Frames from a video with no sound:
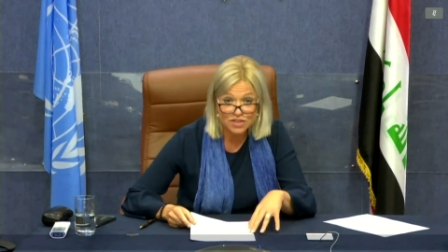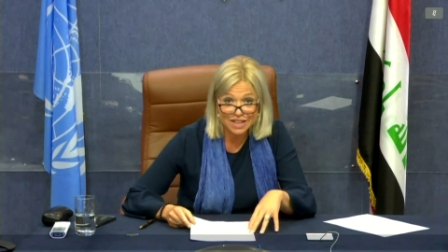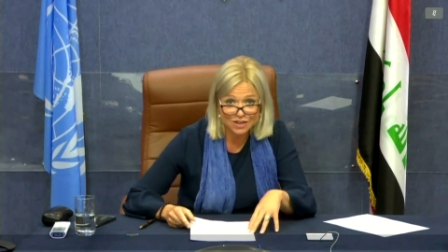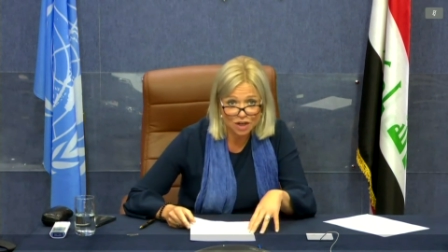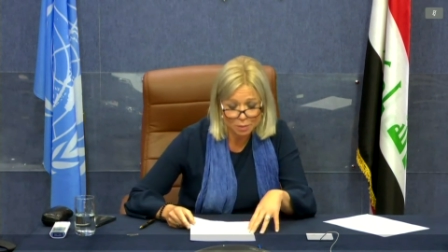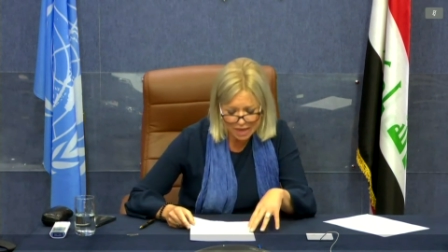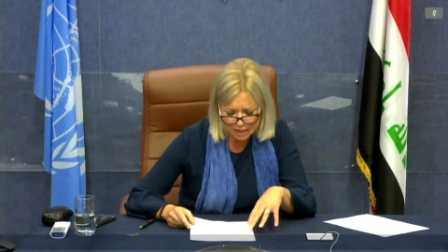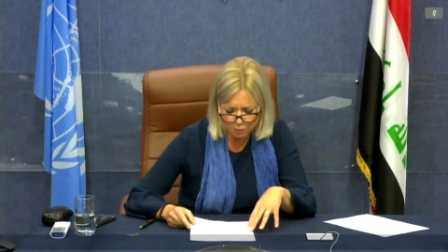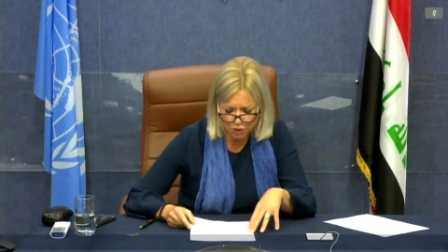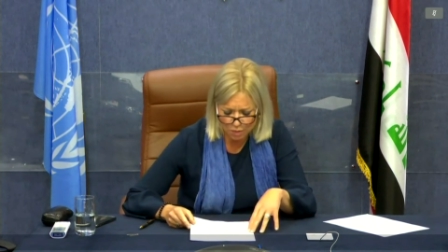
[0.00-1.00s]
On Sinjar,
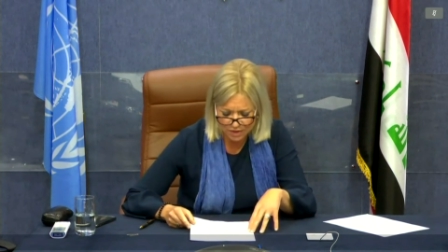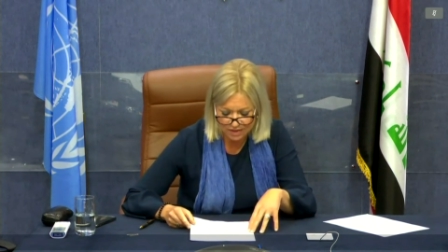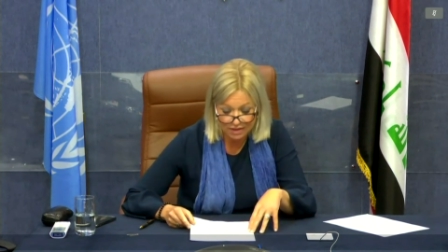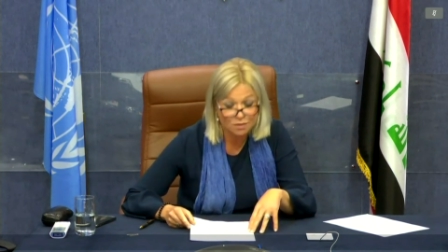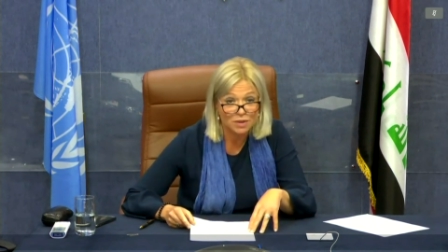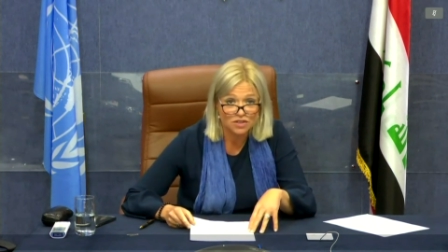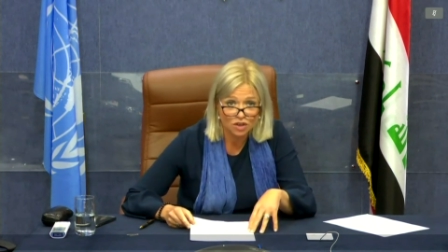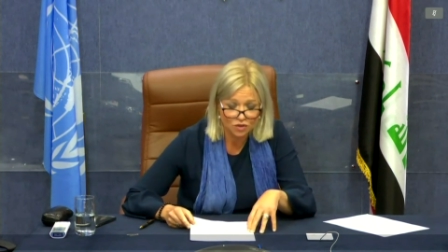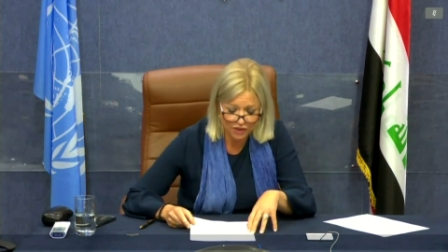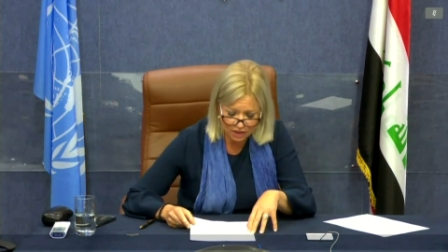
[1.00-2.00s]
many promises, but
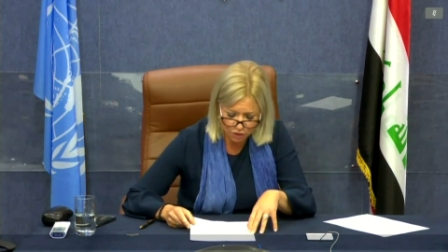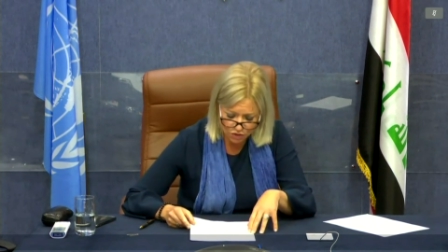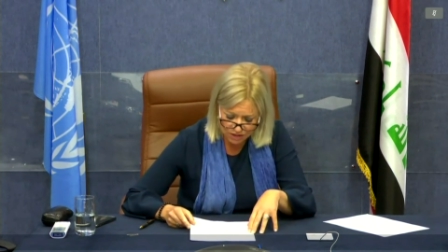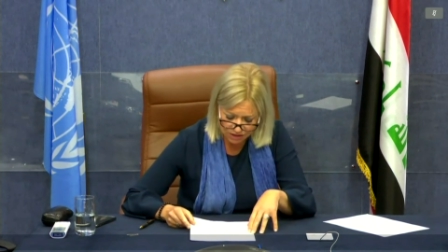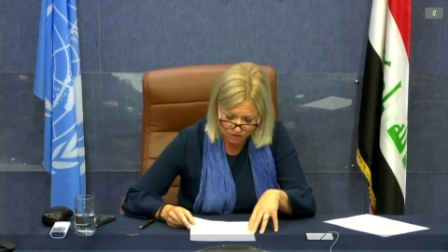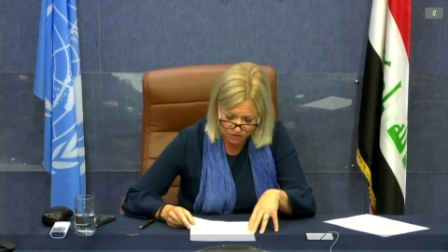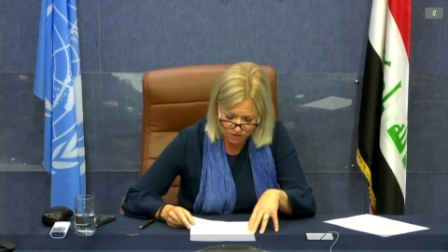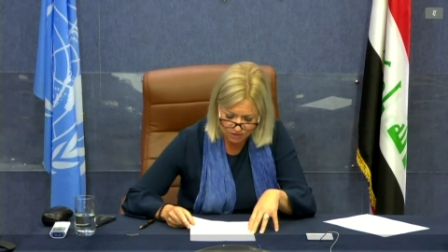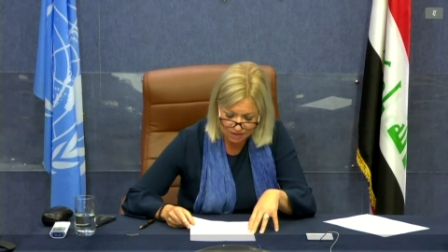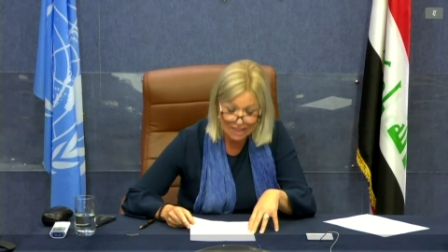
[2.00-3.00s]
so far no
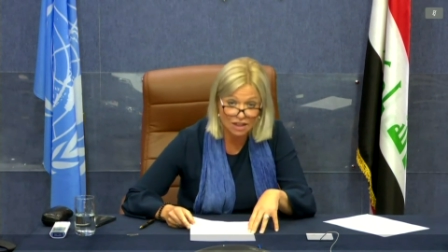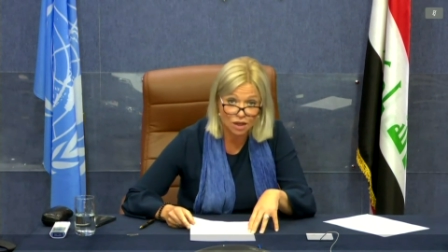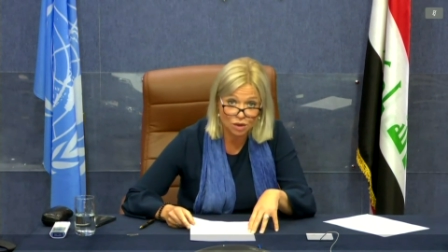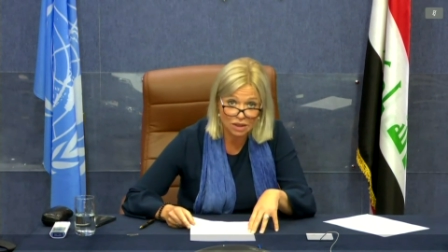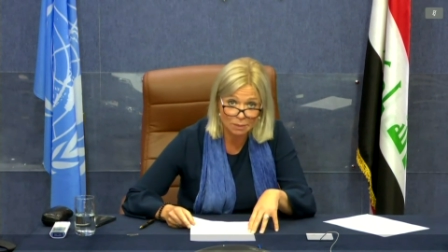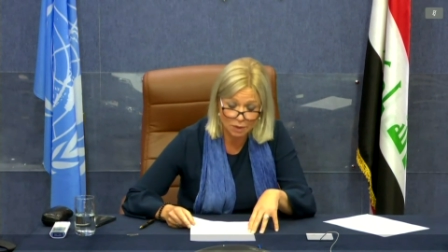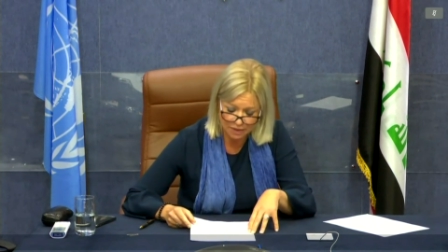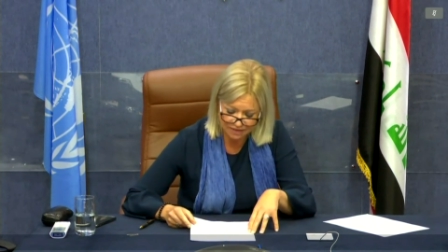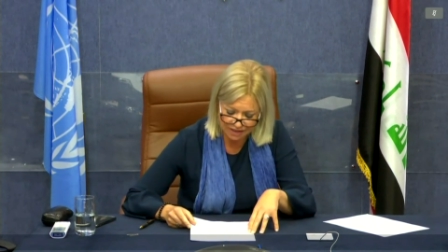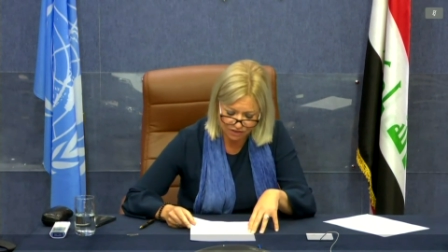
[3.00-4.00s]
signatures, let alone
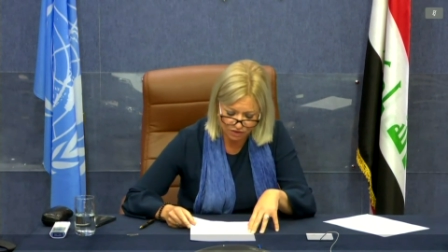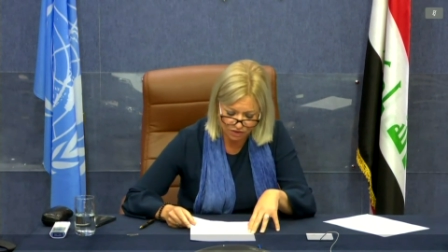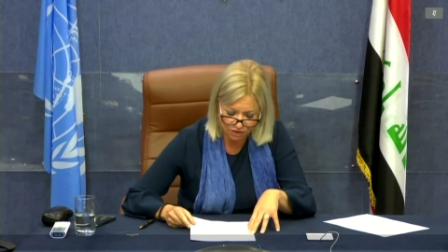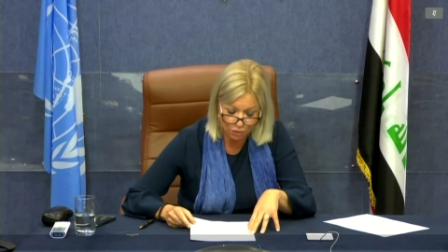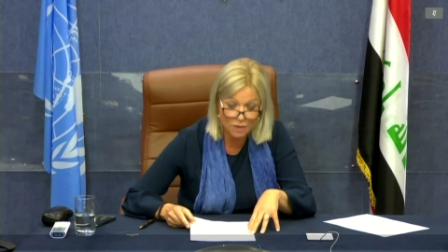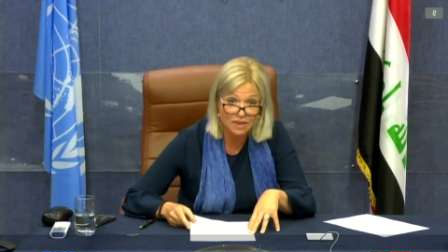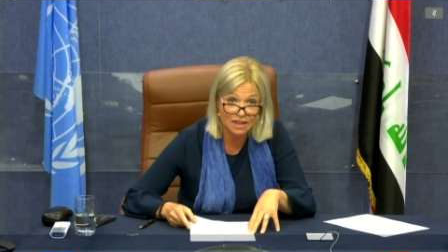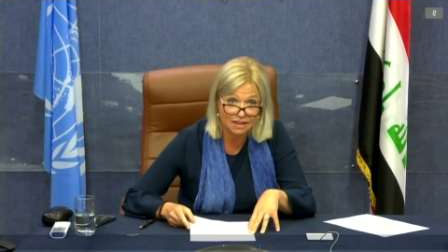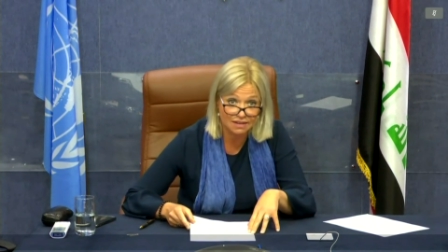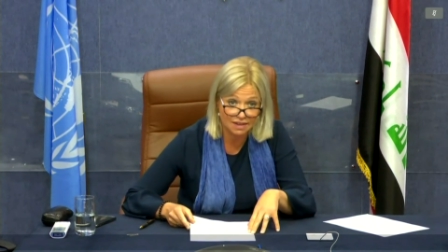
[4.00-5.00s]
implementation, with
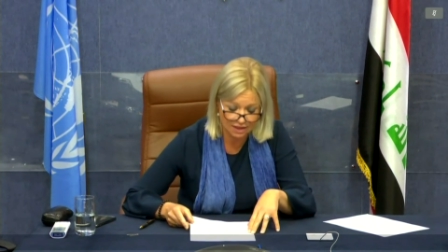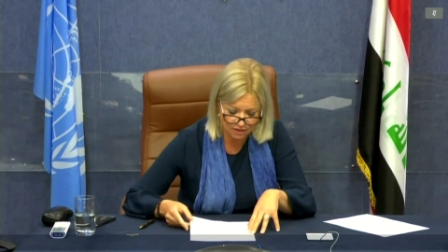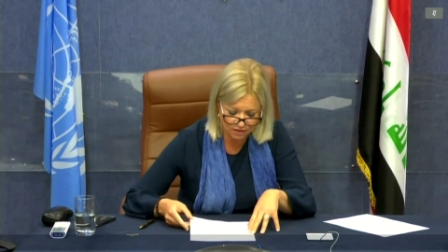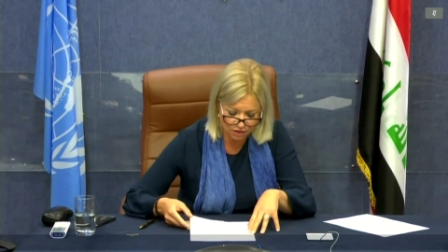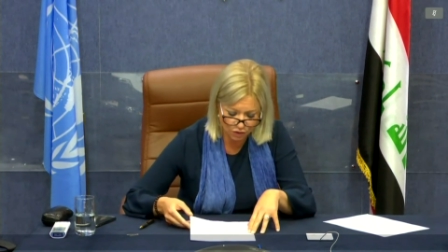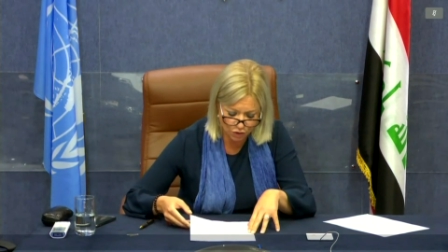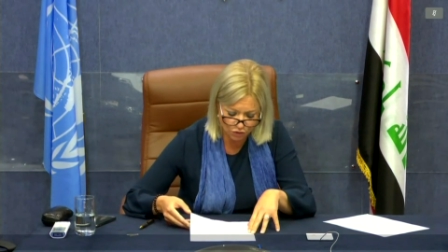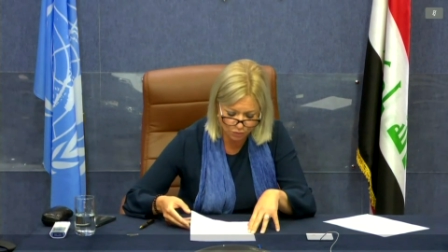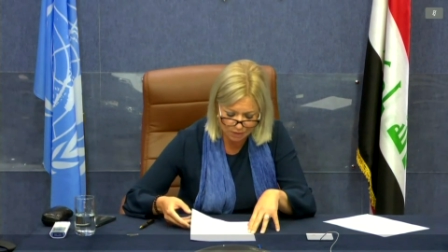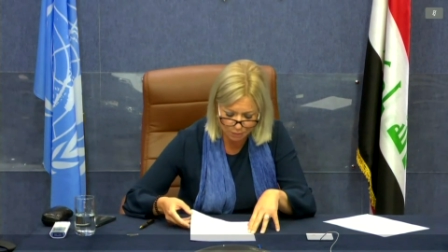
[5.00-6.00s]
the Yazidis
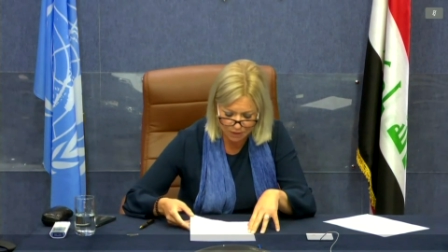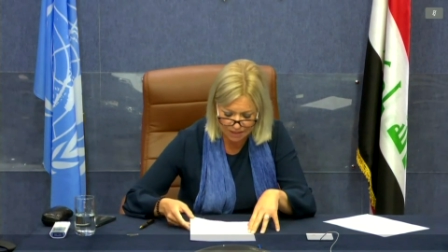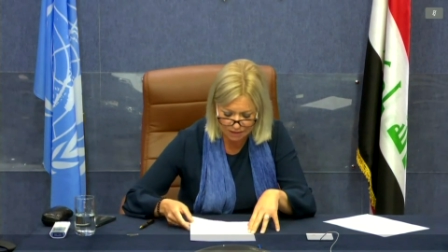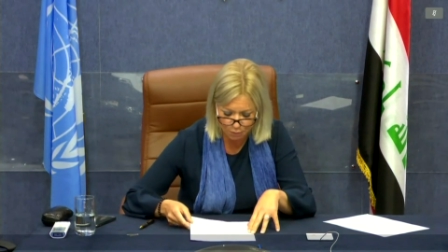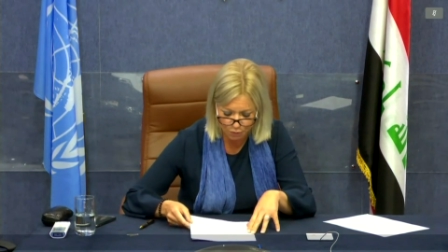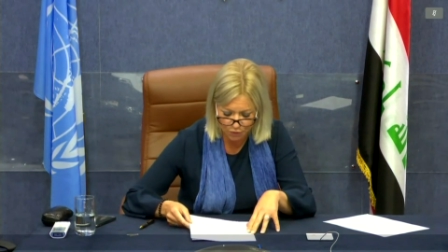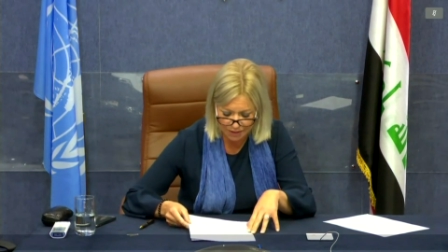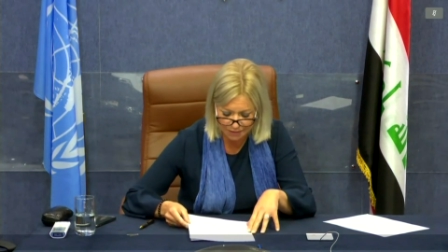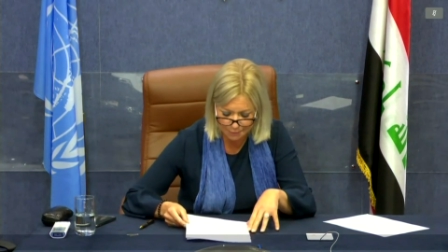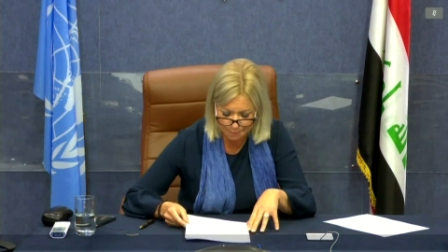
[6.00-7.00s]
notably paying the
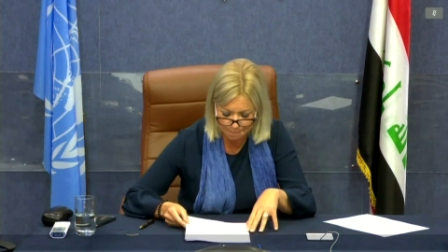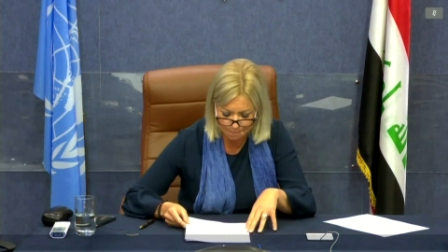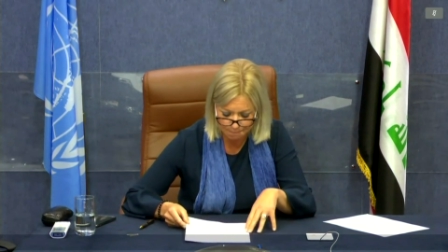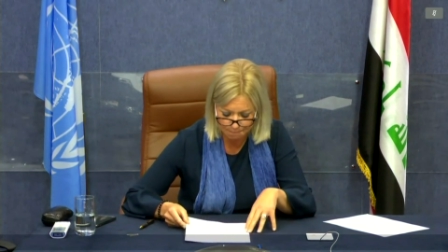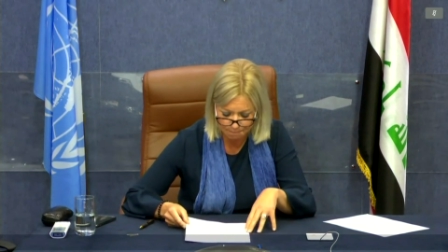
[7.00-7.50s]
price.